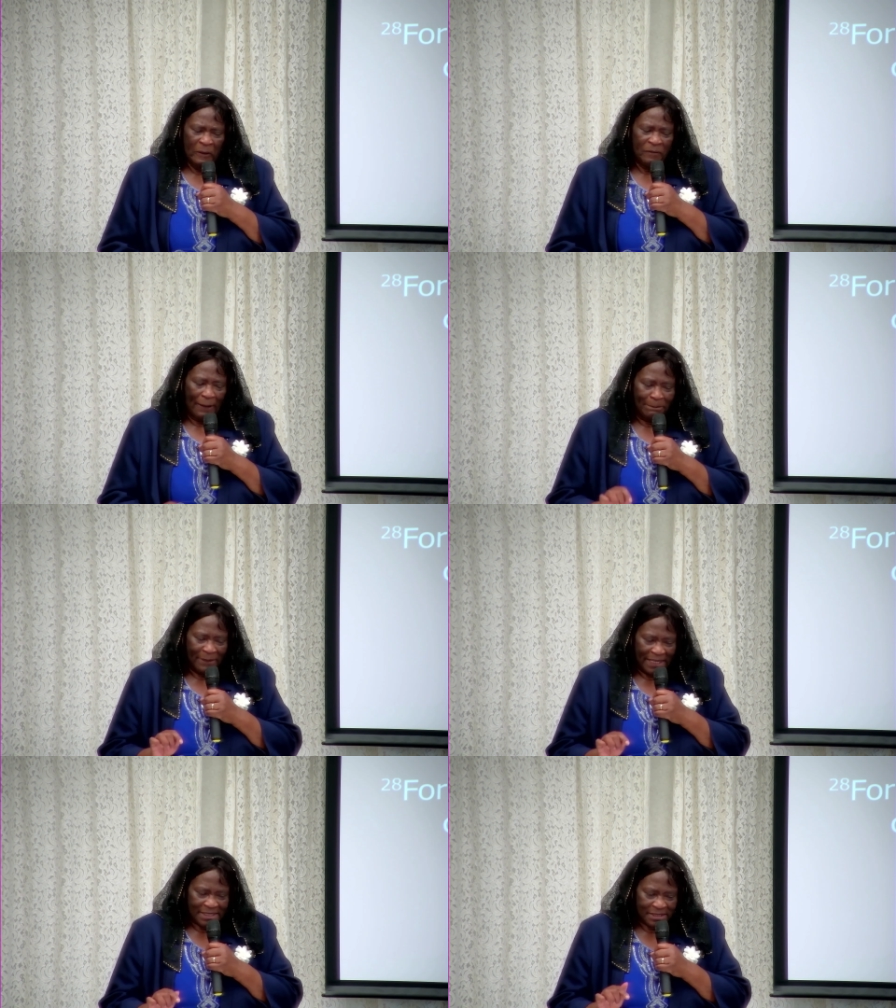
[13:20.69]
that
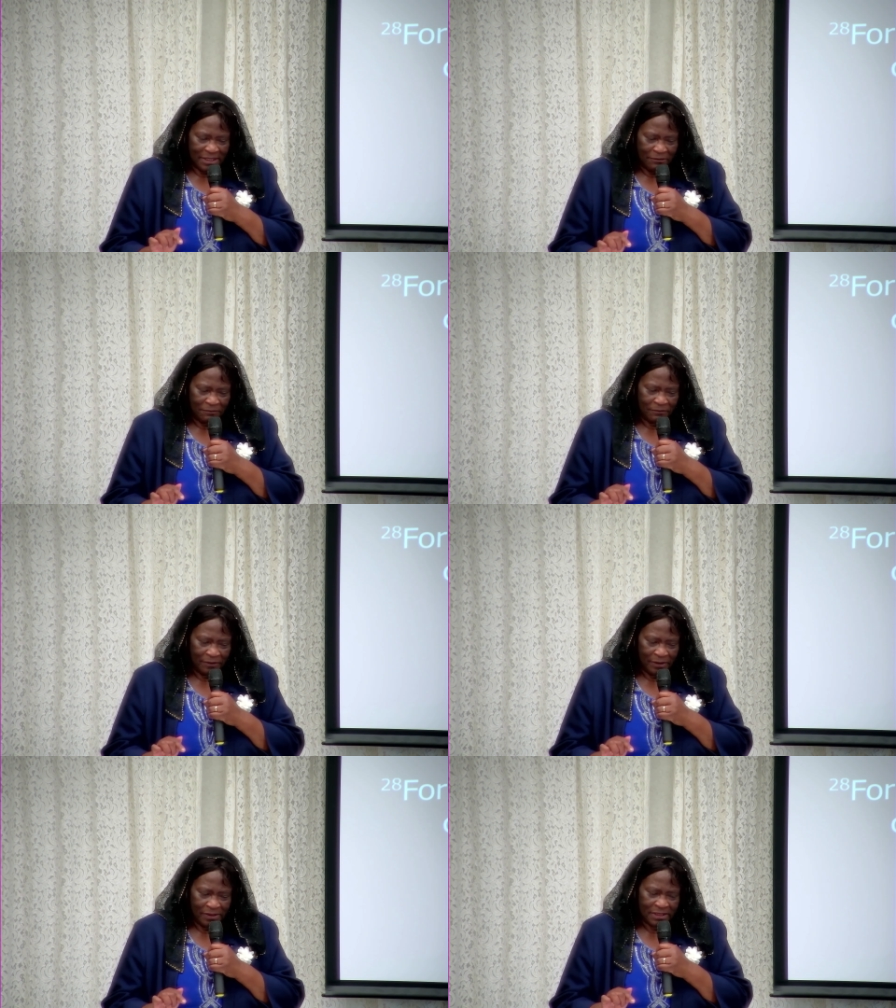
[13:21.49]
made a
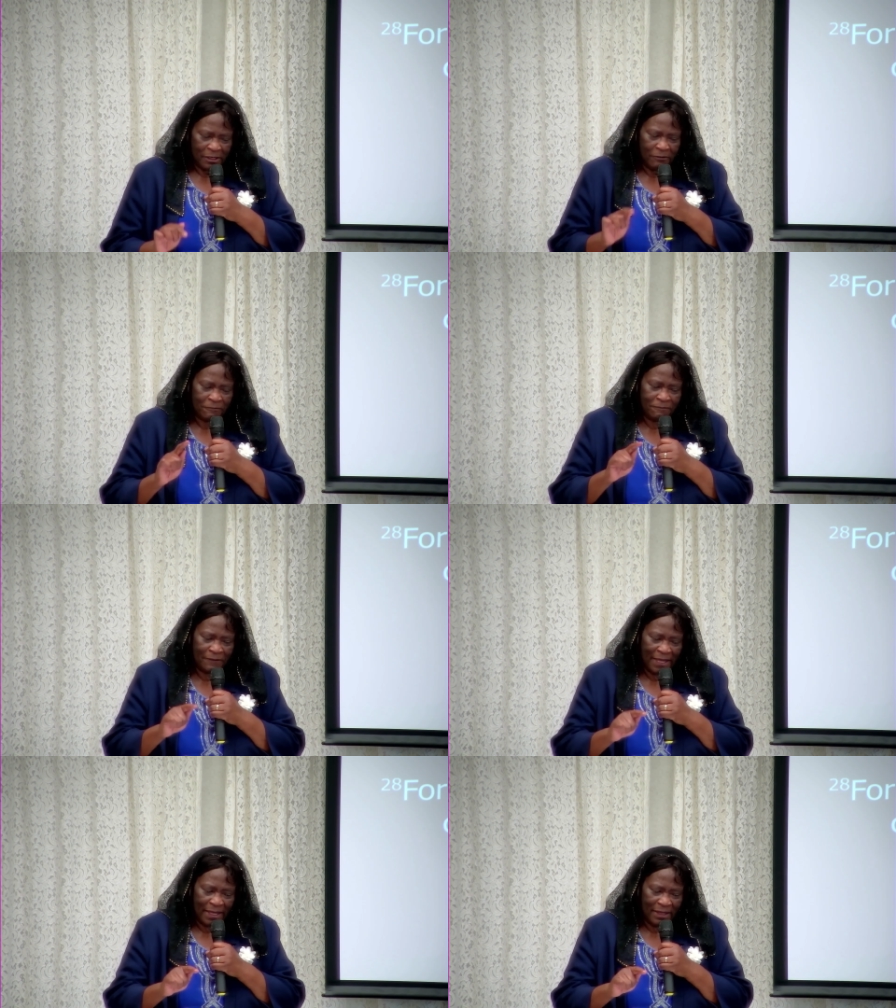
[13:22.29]
difference. Her
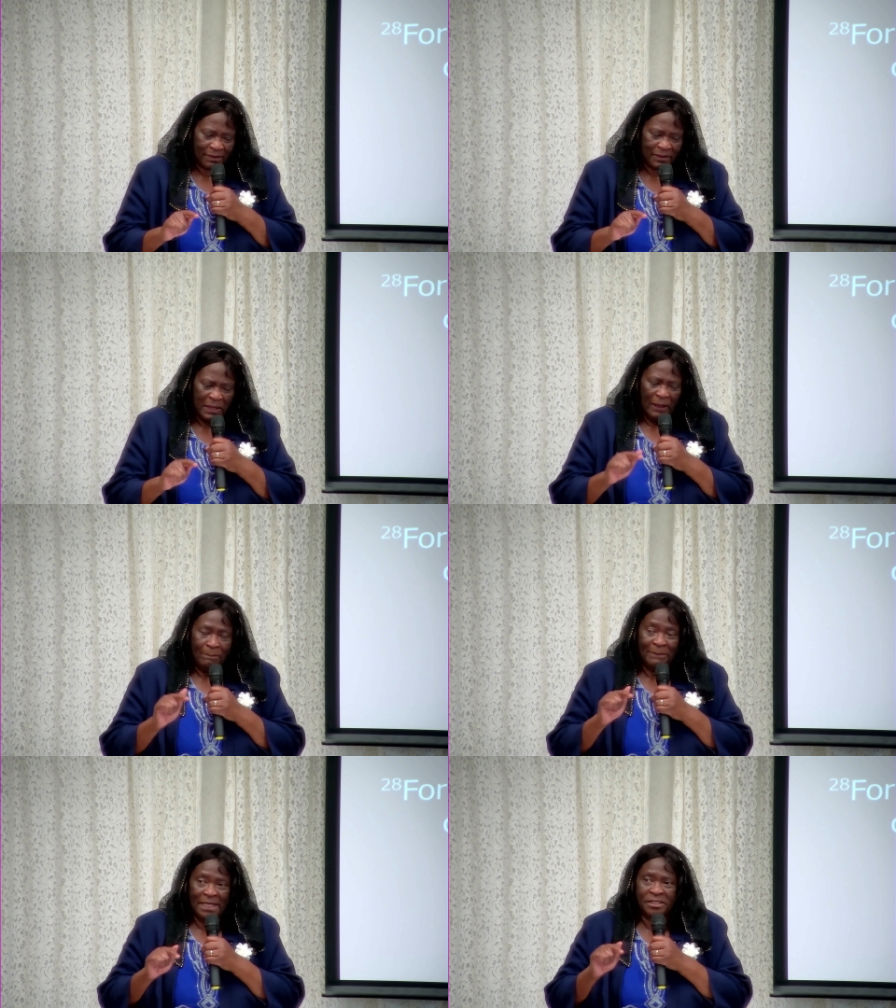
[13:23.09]
faith
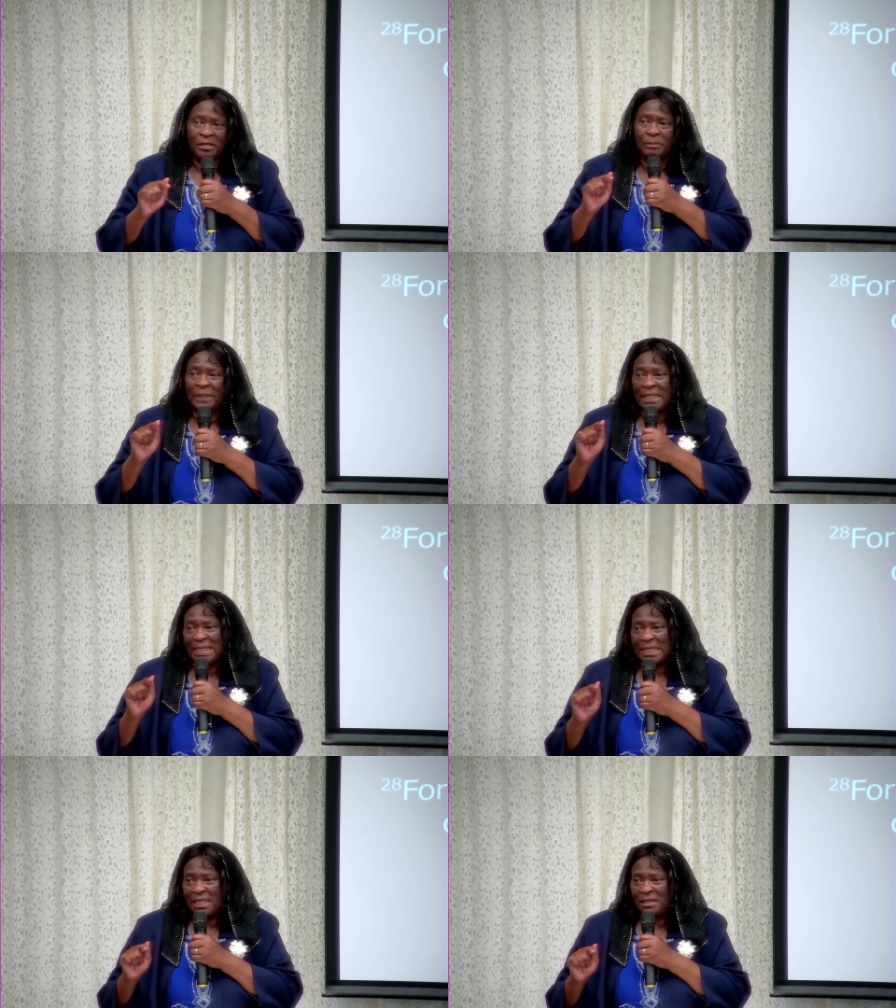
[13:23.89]
made her
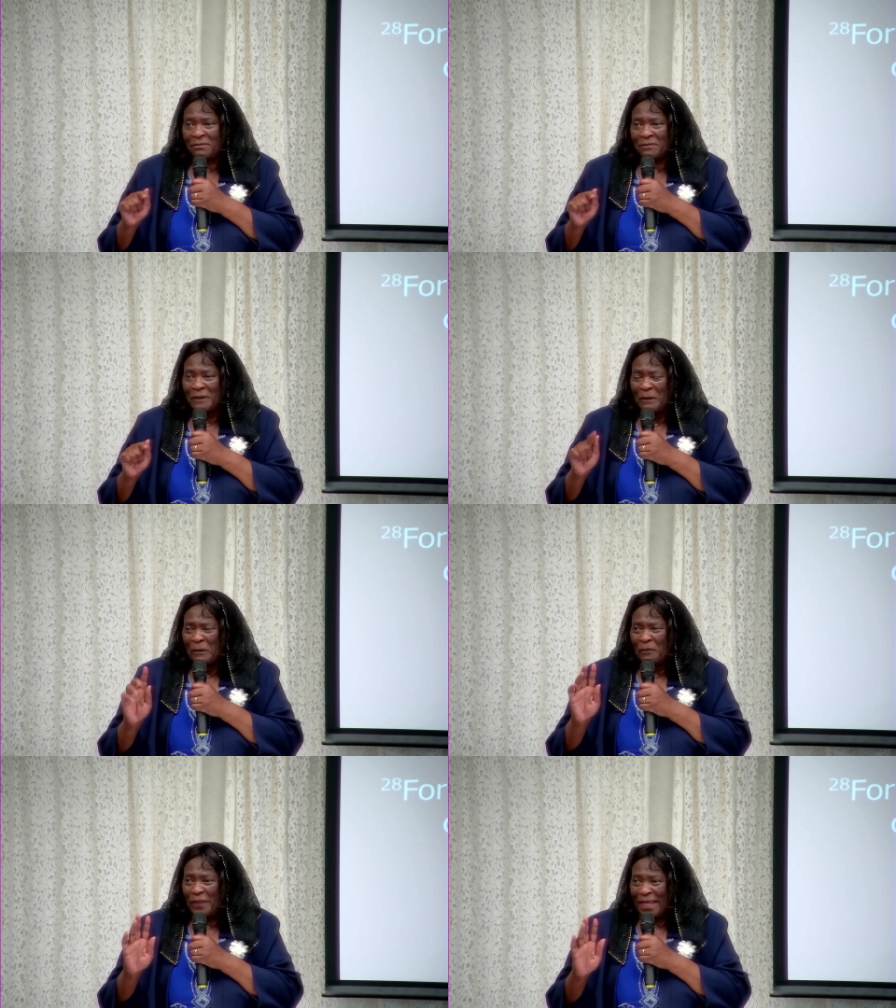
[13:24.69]
believe
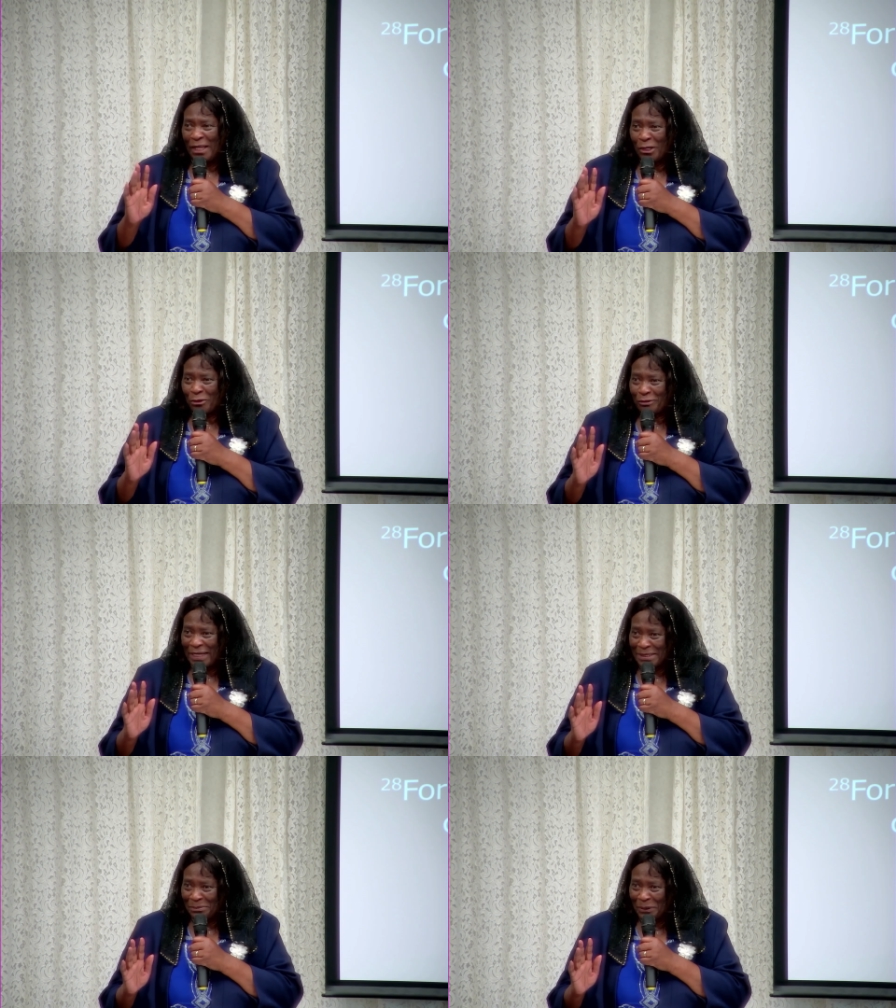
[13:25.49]
the
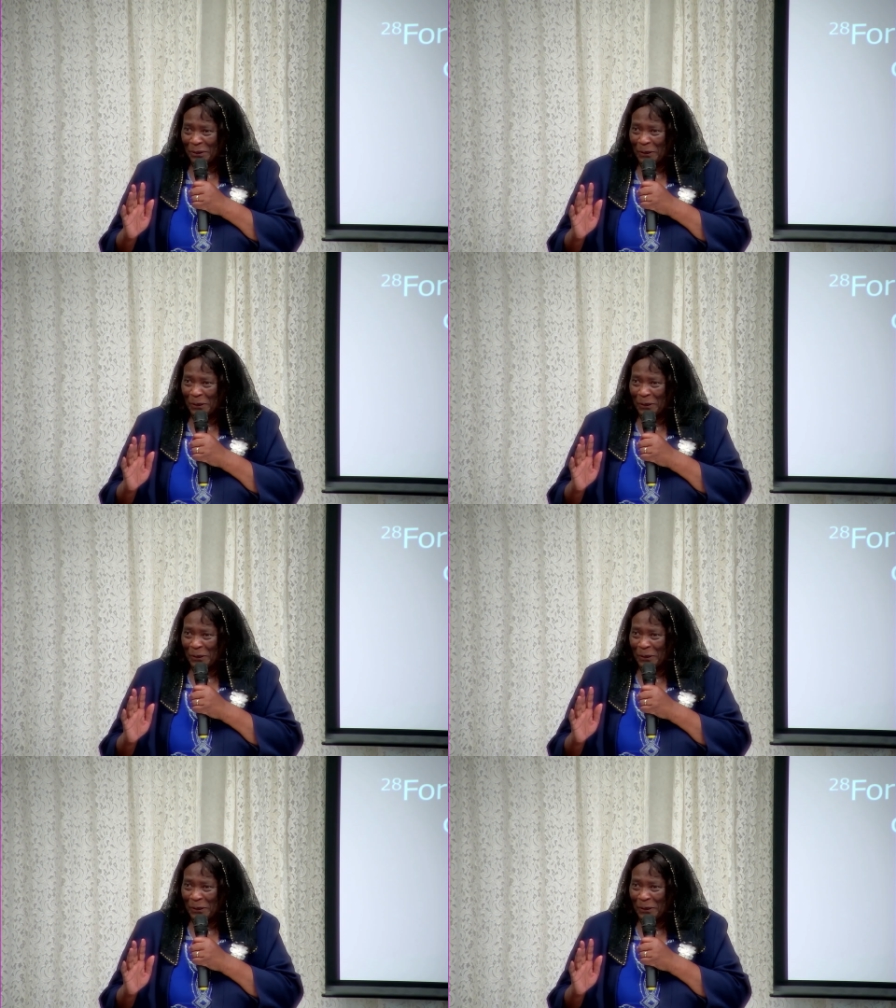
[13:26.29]
incredible.